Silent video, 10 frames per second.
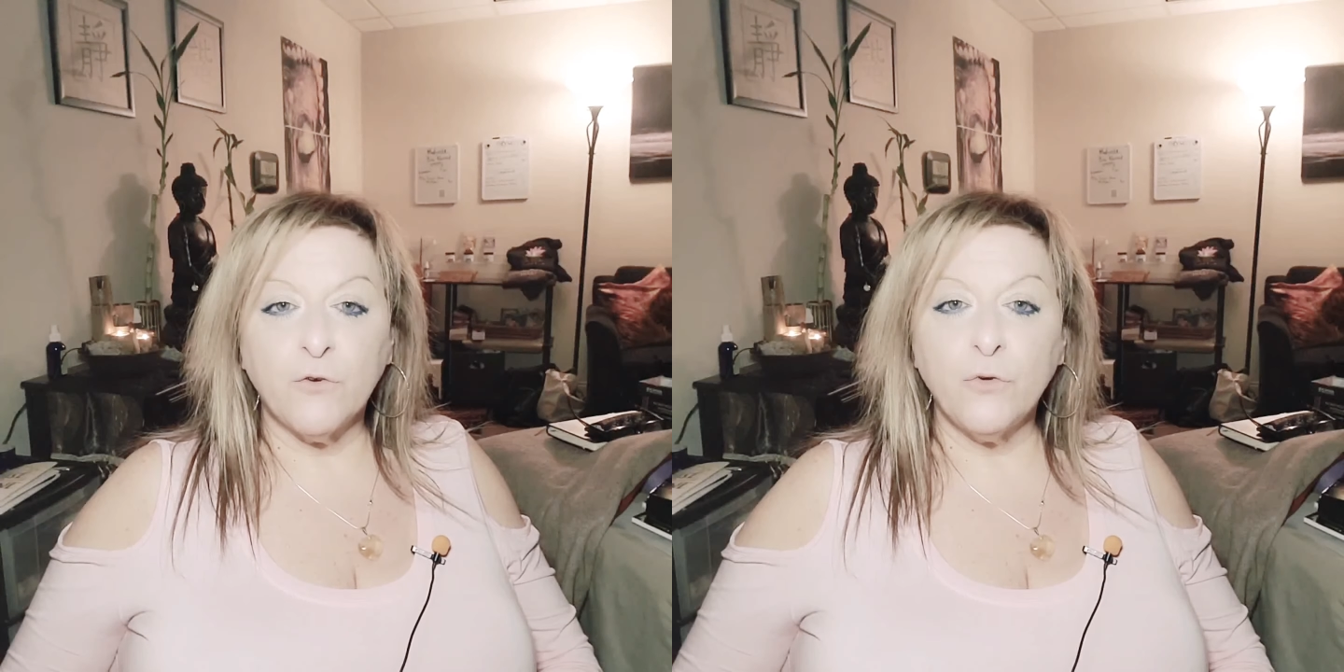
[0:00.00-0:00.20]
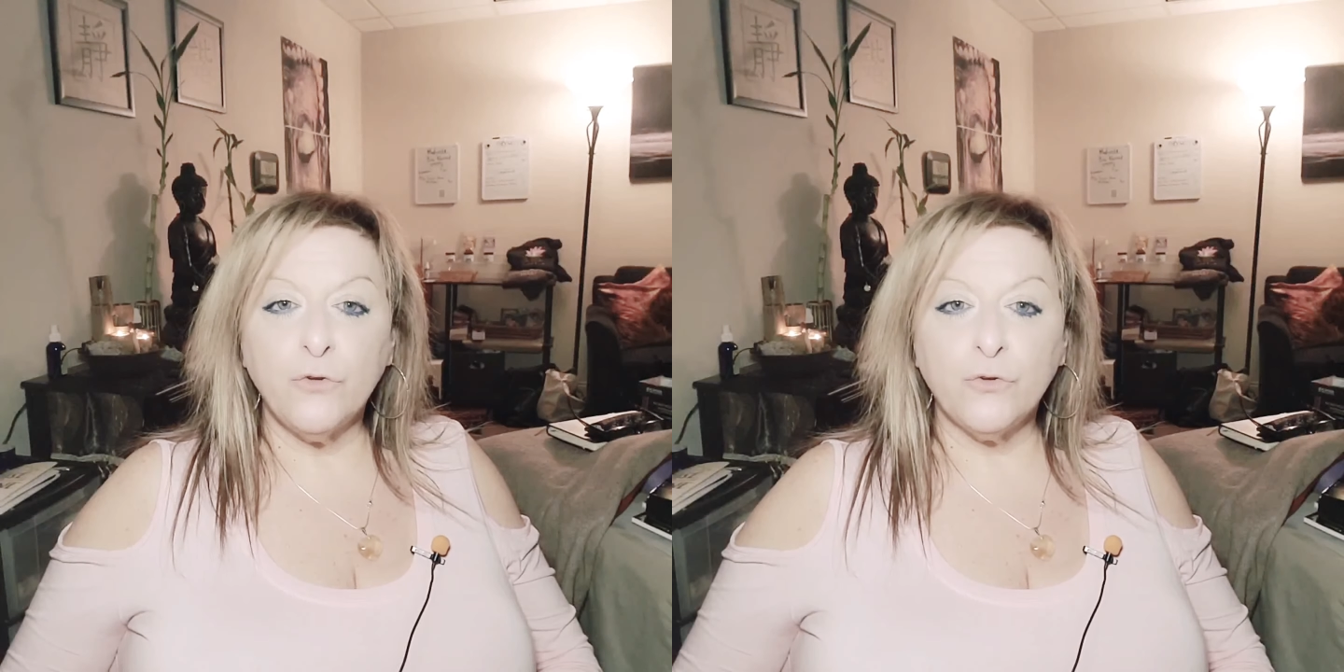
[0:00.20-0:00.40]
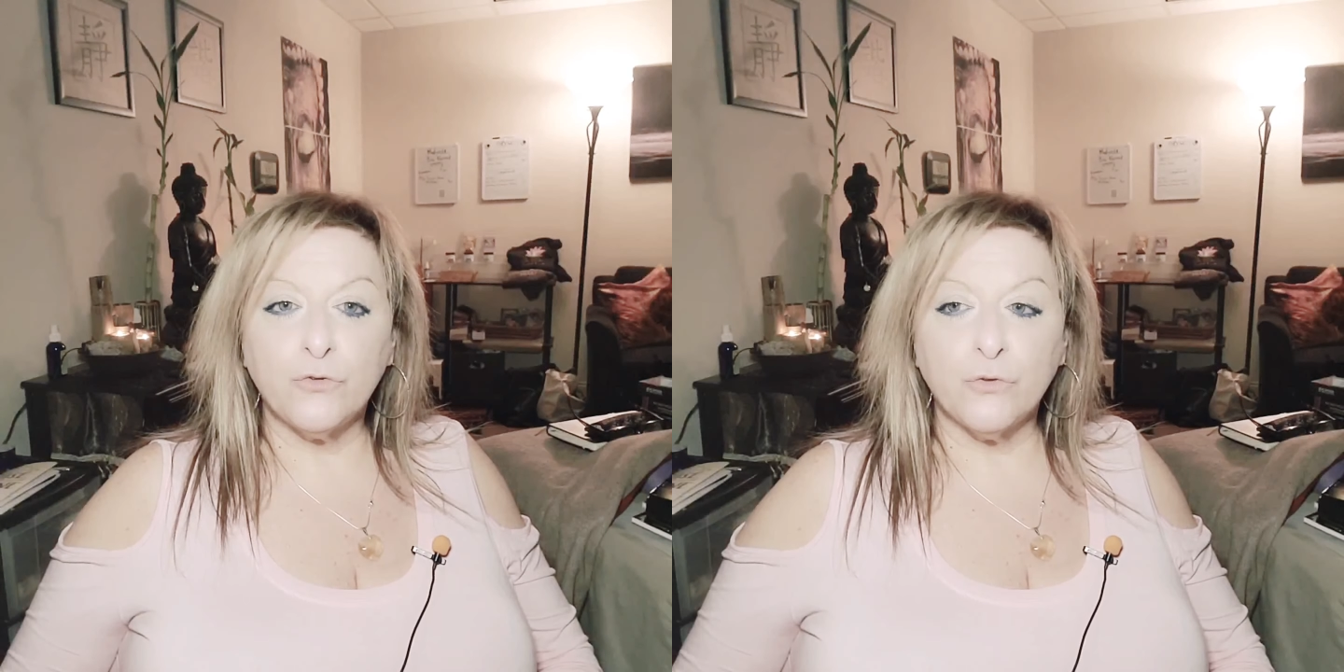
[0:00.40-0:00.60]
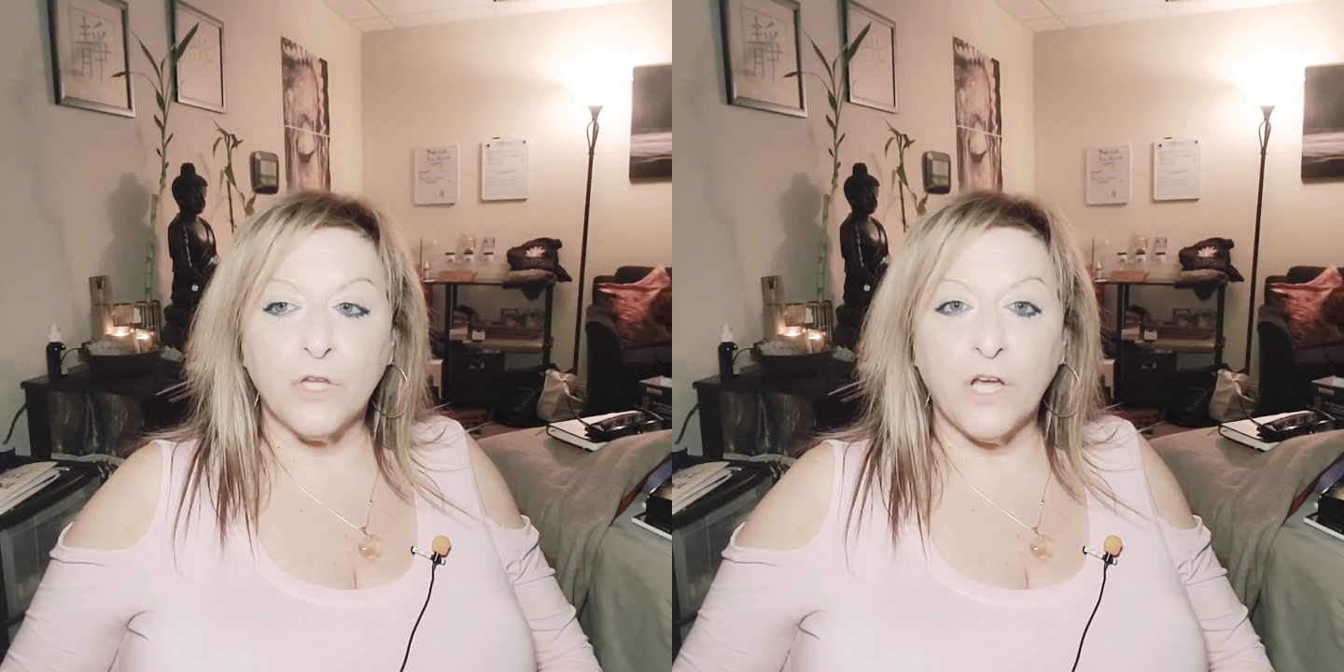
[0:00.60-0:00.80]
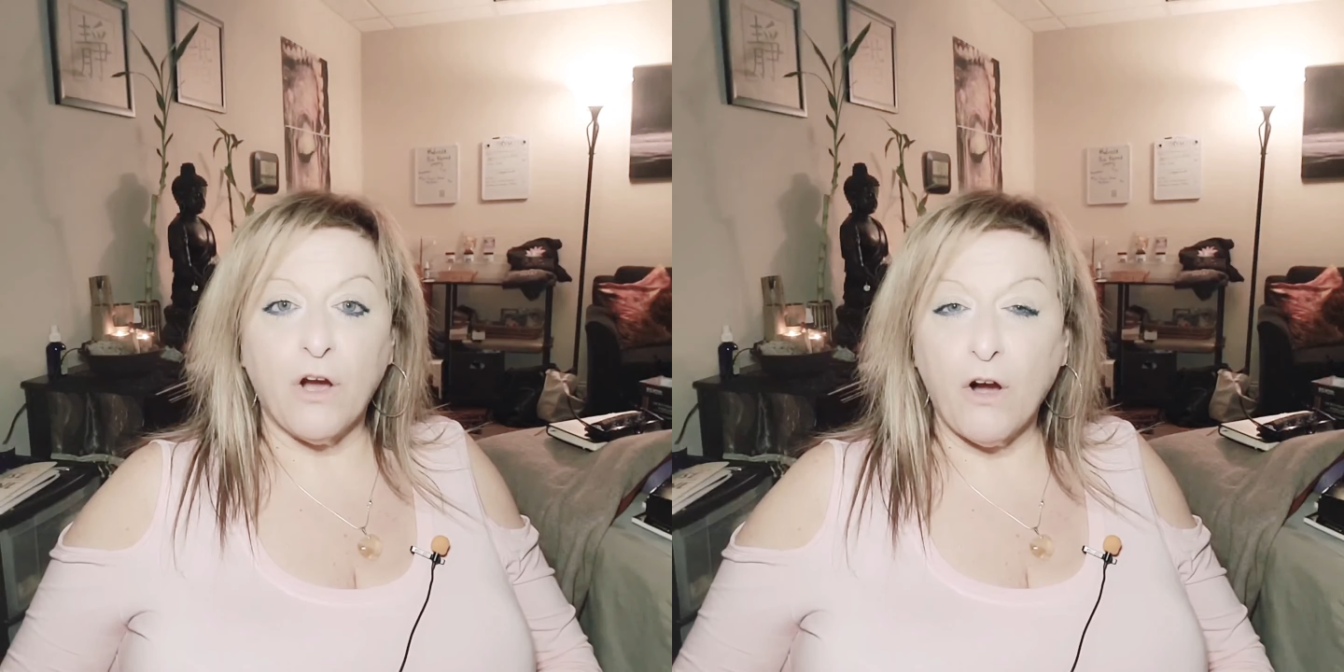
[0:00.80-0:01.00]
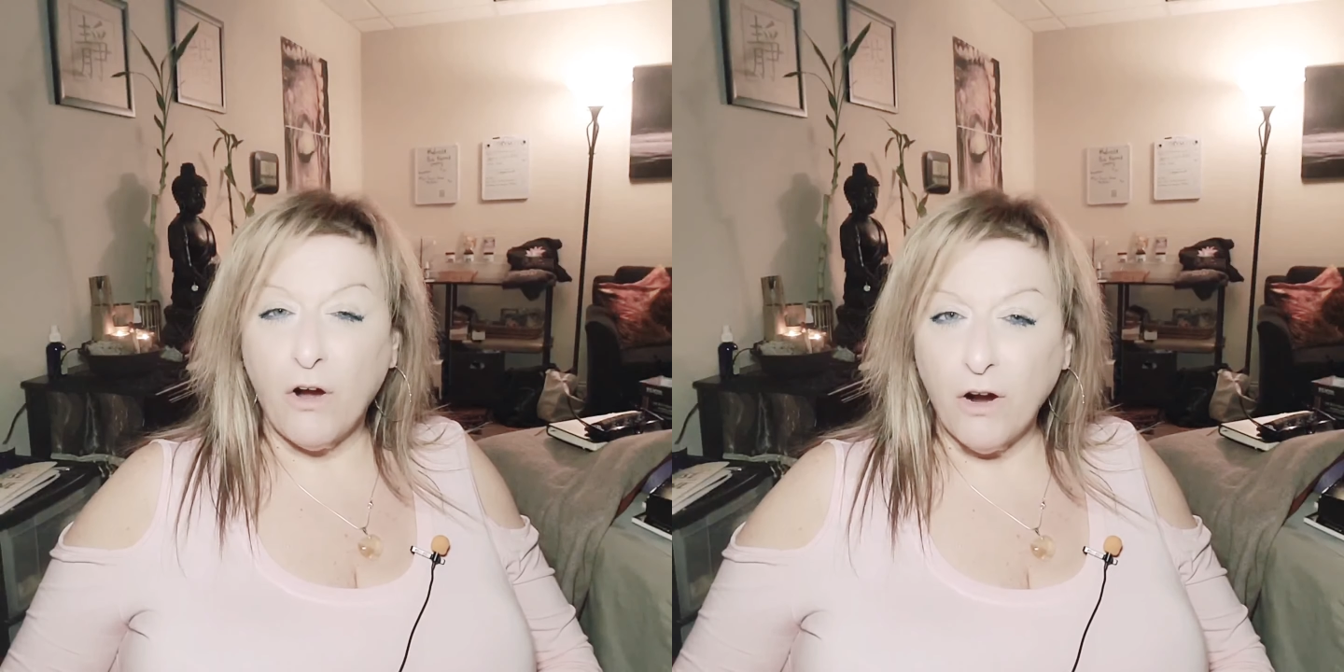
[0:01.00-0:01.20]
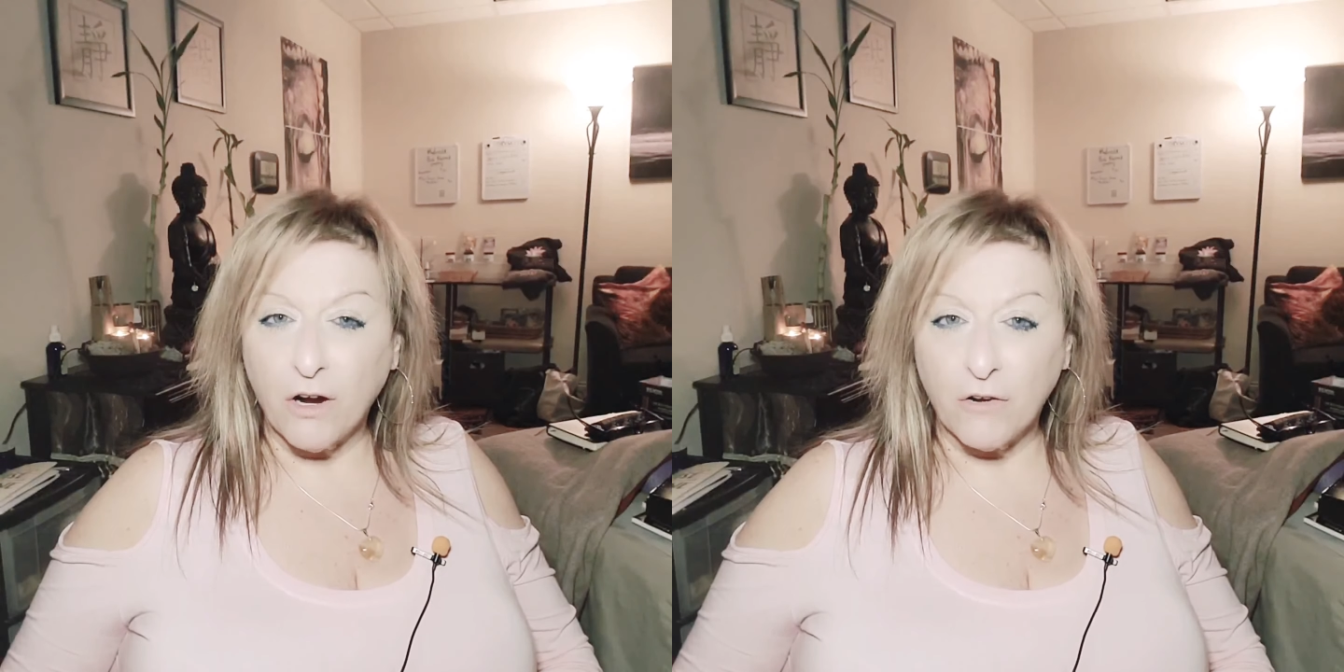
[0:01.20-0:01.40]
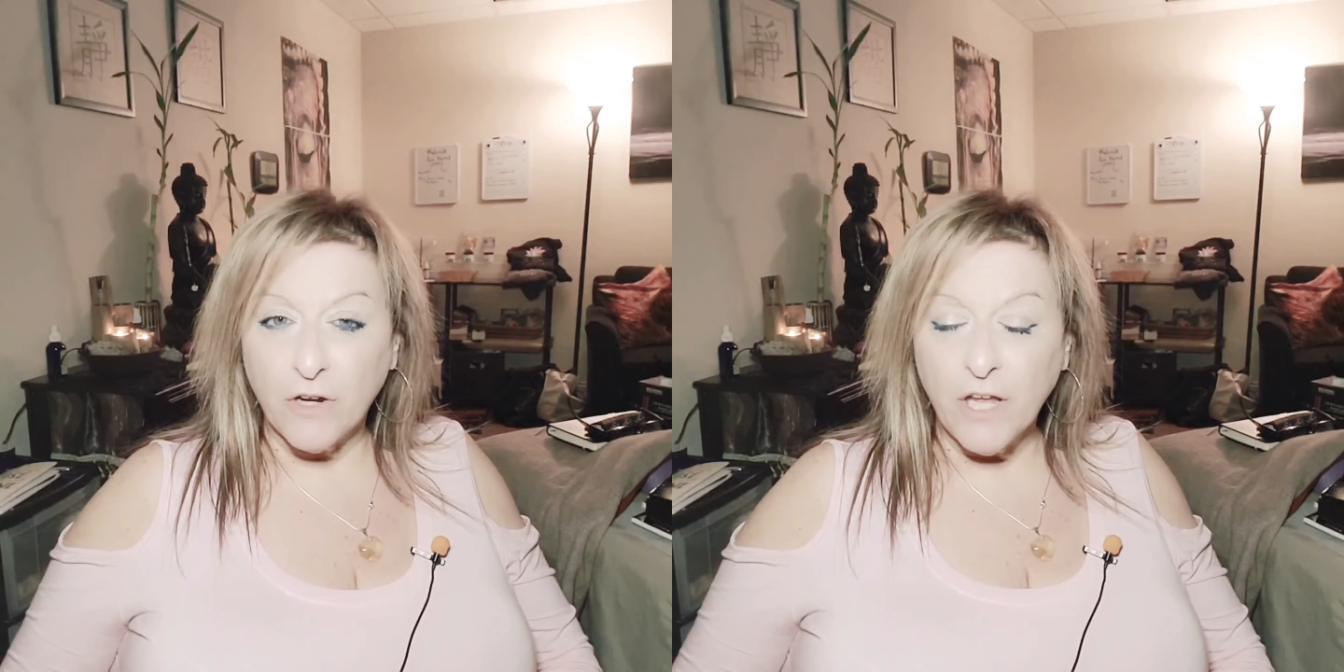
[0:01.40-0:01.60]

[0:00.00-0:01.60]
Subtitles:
who you truly are,